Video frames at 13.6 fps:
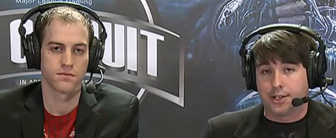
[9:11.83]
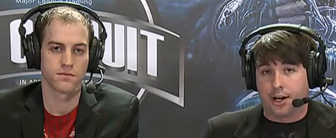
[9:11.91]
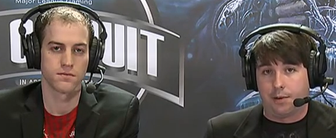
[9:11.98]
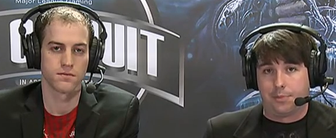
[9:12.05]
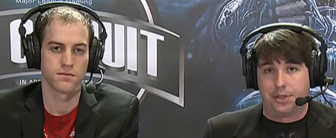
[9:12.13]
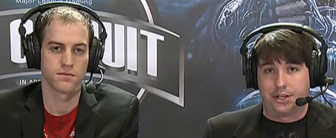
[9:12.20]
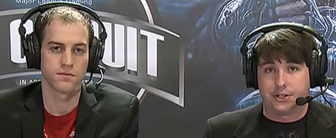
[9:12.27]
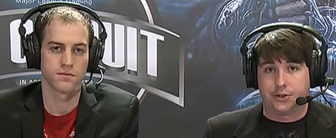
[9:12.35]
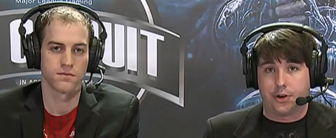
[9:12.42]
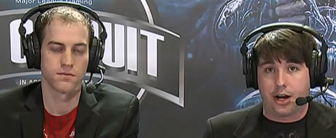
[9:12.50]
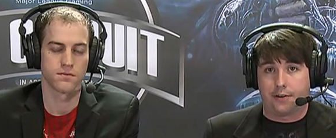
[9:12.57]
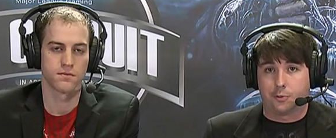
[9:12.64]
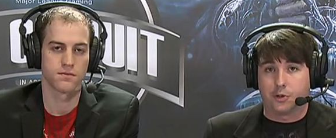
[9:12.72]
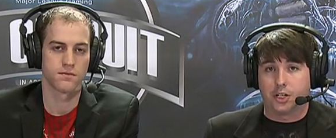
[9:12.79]
Speaker 1: up this
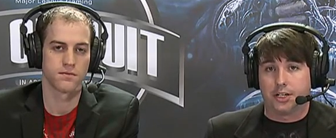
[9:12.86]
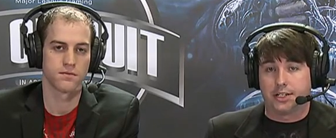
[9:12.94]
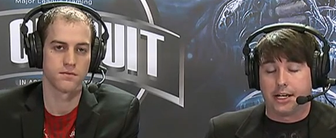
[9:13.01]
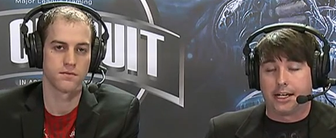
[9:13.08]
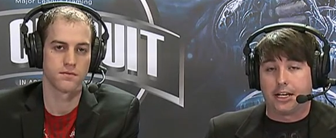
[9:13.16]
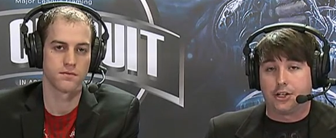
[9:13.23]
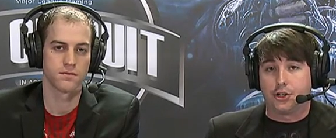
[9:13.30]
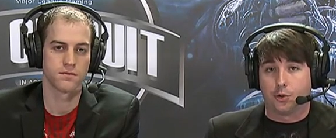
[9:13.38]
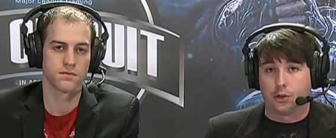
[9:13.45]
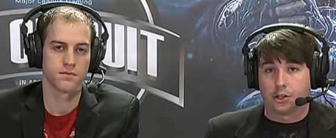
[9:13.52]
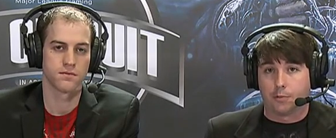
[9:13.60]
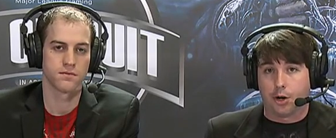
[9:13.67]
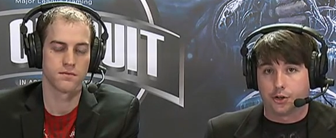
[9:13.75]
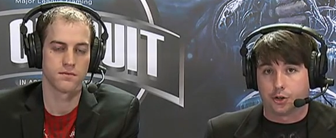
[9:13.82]
draft, we're going to take a short
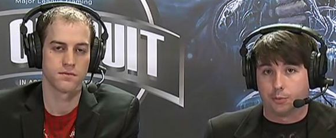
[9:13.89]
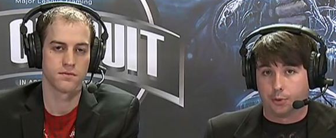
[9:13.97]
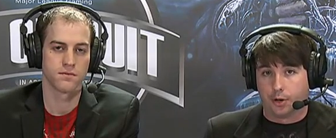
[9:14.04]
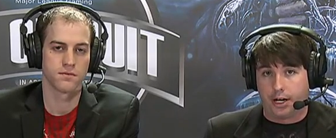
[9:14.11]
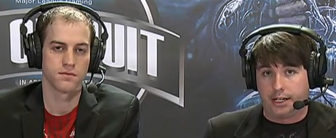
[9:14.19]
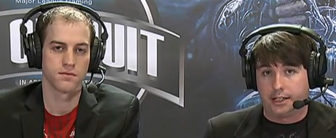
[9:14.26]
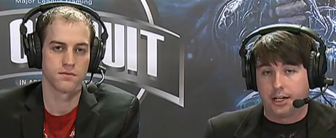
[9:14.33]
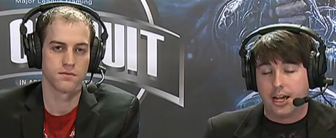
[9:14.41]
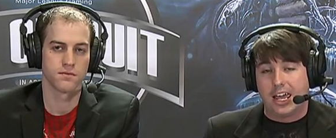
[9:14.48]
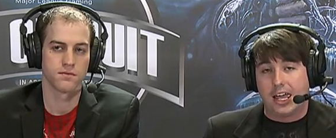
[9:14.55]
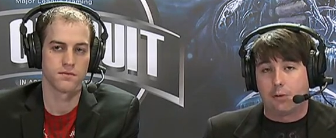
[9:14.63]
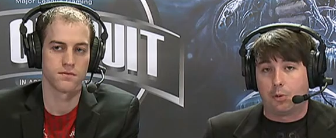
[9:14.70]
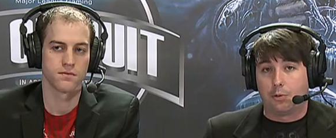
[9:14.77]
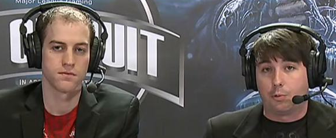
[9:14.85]
commercial break,
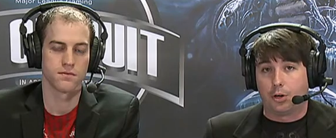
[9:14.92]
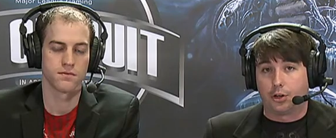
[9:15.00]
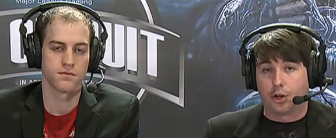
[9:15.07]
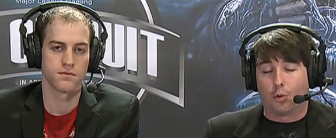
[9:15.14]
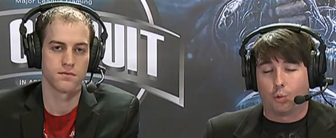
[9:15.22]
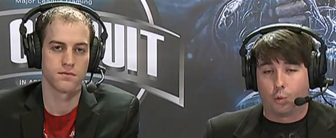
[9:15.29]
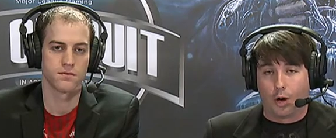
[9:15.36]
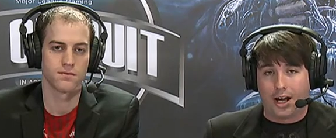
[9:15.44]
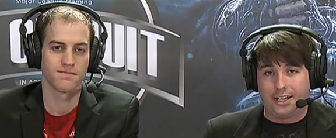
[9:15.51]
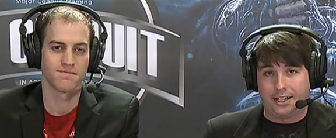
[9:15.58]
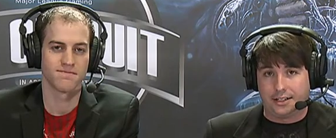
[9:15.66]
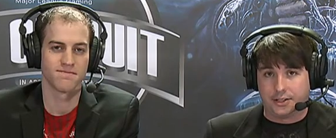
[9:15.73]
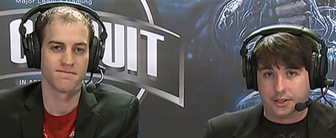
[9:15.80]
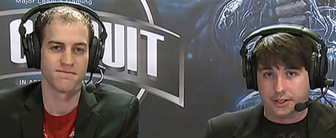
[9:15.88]
and we will go right
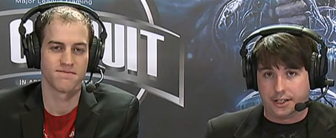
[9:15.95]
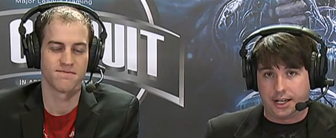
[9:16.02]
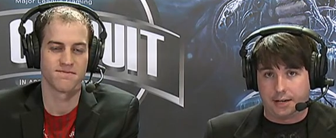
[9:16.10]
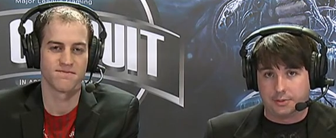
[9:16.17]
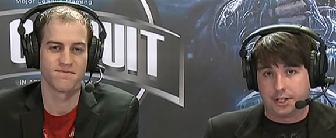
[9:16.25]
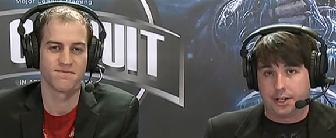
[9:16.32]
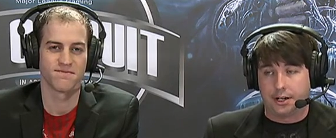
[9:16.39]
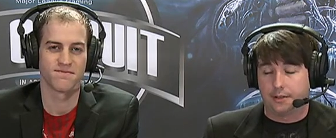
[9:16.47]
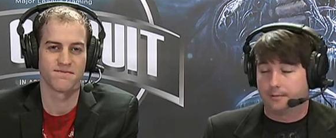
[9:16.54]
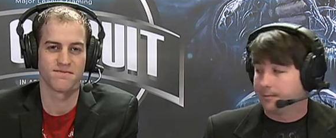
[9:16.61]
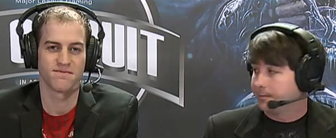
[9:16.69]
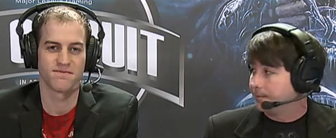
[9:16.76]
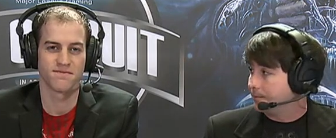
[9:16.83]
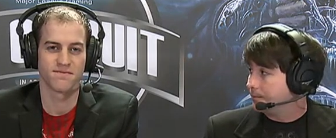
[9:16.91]
into the games today.
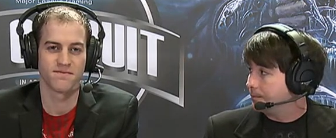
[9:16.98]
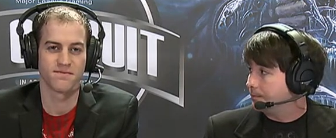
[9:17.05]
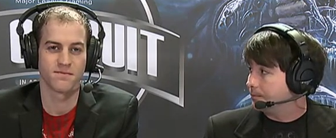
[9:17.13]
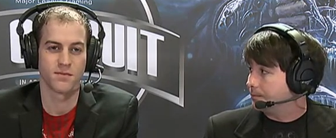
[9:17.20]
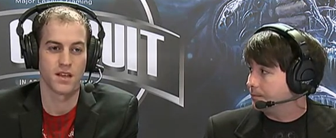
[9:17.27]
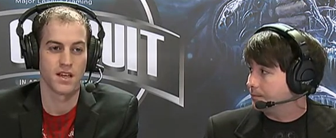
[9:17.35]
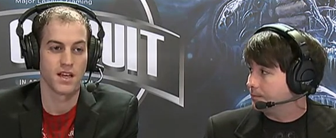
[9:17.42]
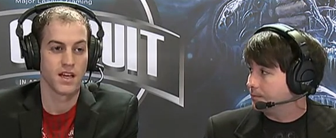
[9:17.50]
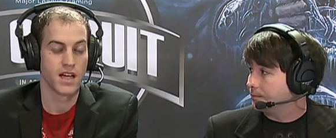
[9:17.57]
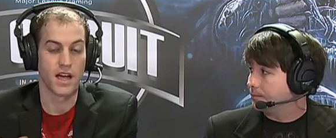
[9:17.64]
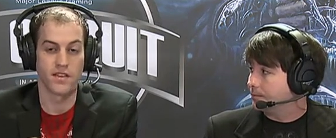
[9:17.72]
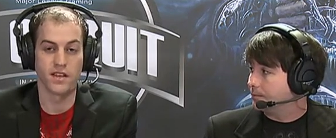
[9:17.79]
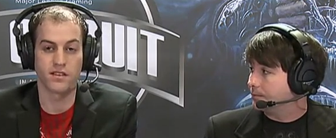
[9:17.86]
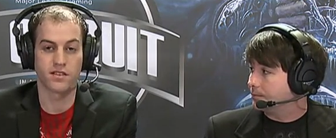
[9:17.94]
Speaker 2: Yeah,
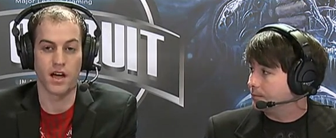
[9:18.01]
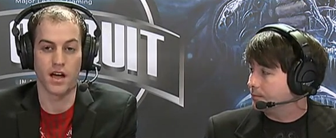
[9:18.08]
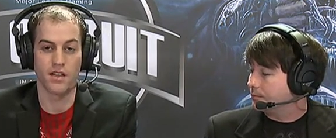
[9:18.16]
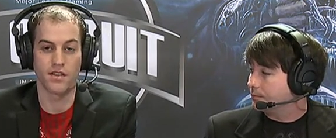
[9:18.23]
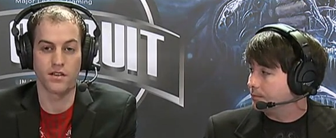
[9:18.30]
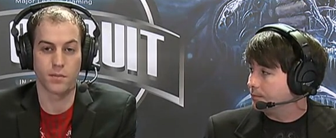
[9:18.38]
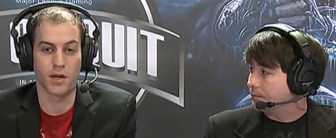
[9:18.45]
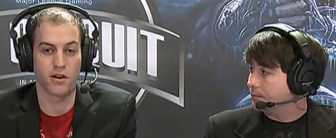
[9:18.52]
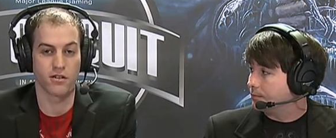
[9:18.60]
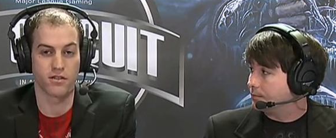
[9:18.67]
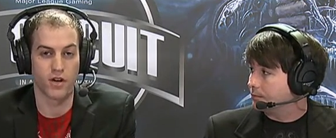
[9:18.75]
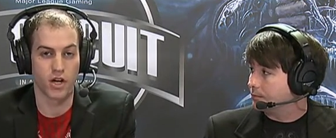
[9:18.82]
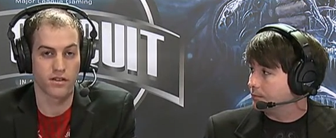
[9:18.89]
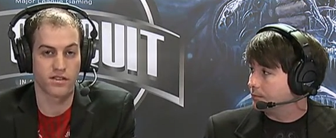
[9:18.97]
and these, uh, these players have
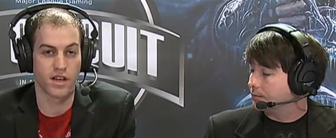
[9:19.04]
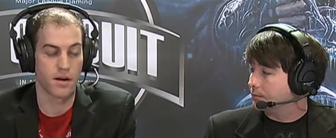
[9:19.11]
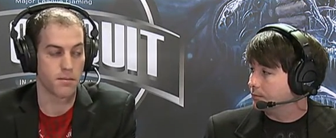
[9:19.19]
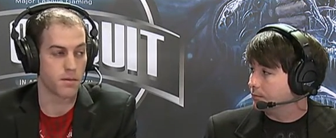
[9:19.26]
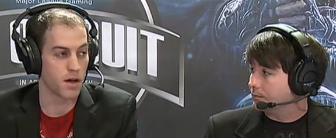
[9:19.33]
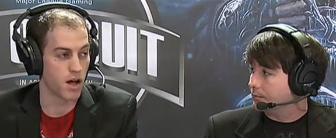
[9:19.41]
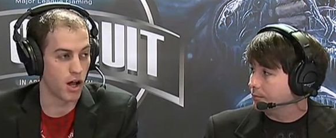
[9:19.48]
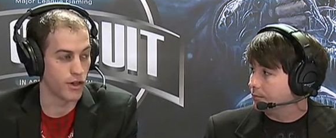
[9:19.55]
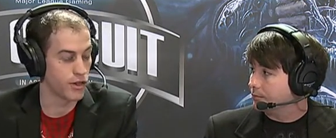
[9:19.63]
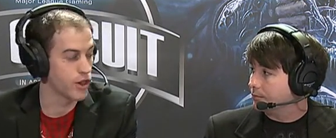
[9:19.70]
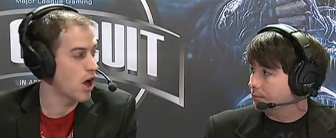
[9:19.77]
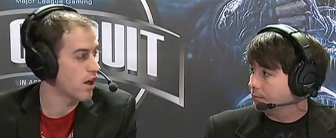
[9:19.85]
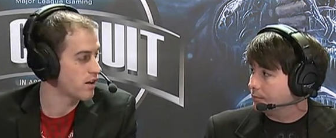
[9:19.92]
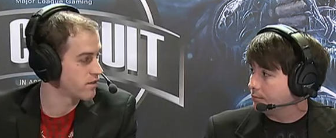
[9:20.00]
all set up a
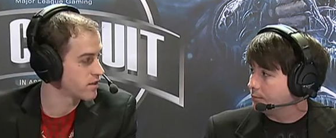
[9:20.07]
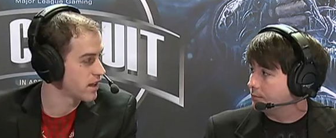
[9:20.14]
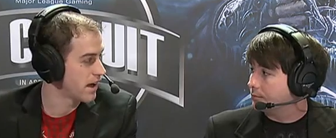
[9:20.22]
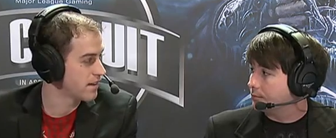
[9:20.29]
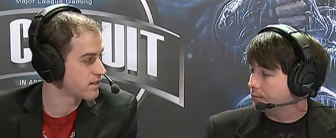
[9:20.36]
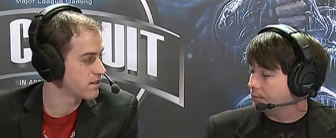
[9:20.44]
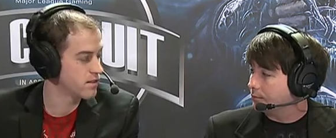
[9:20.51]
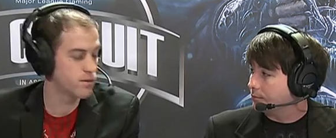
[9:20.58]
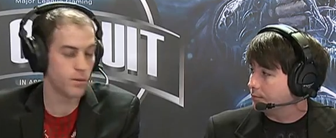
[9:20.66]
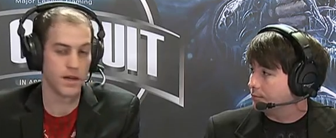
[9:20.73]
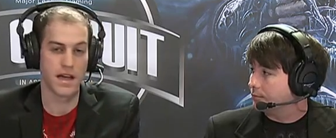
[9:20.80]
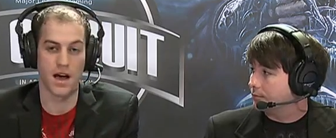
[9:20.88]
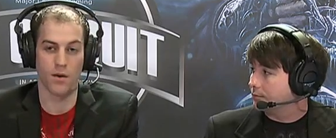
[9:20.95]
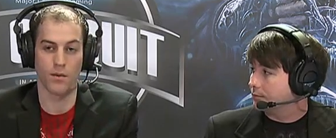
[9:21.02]
lot of classes.
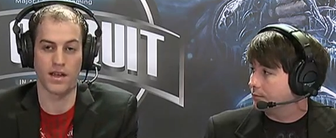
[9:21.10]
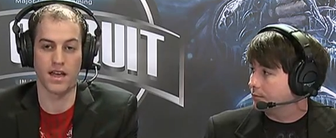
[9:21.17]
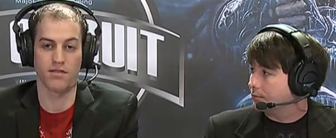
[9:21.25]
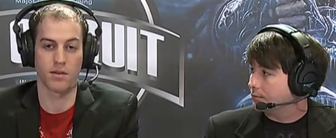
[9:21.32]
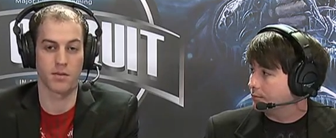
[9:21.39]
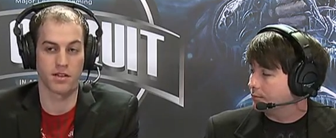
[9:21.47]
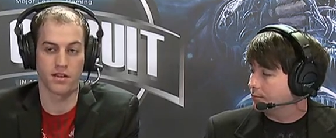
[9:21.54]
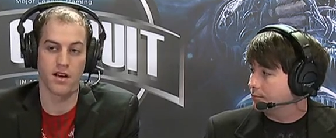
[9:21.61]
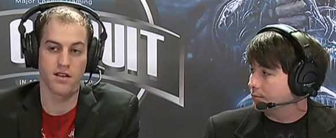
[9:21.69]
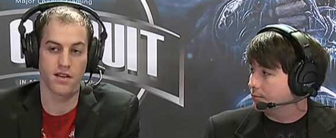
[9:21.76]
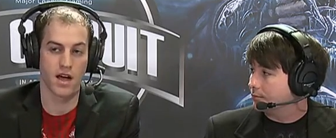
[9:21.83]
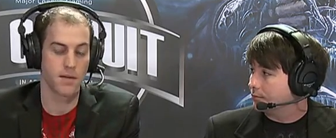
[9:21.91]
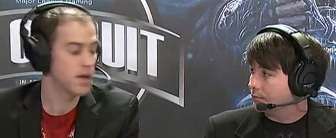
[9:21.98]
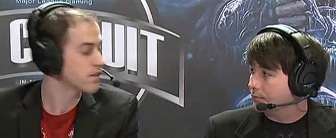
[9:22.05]
We, uh, we gave them a ton of
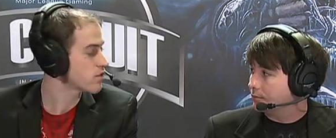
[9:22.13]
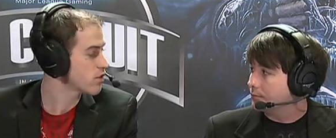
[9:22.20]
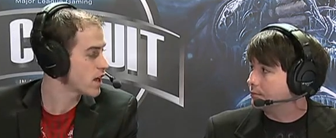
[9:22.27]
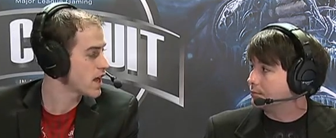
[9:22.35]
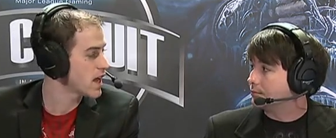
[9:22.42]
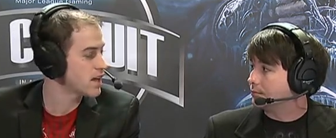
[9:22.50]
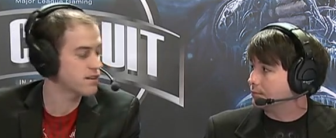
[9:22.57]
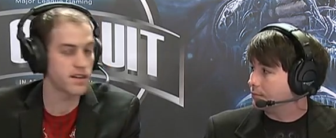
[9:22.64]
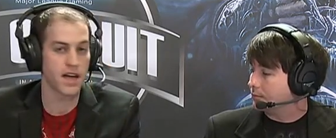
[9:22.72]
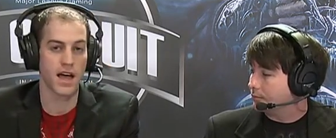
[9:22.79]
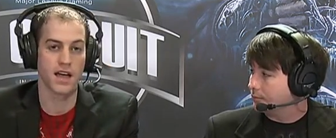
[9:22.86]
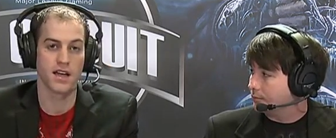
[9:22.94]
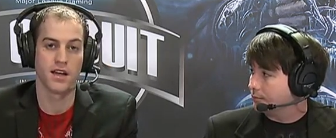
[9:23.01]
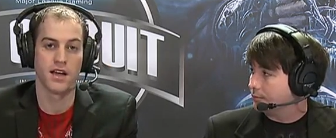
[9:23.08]
time yesterday and
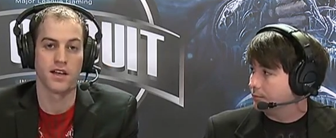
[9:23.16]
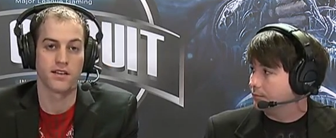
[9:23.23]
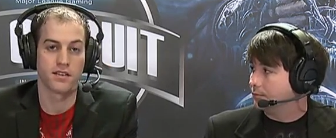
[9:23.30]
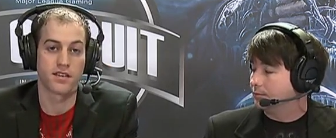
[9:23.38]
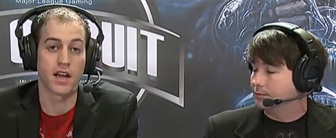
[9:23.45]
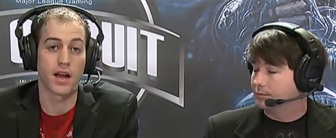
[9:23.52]
today to set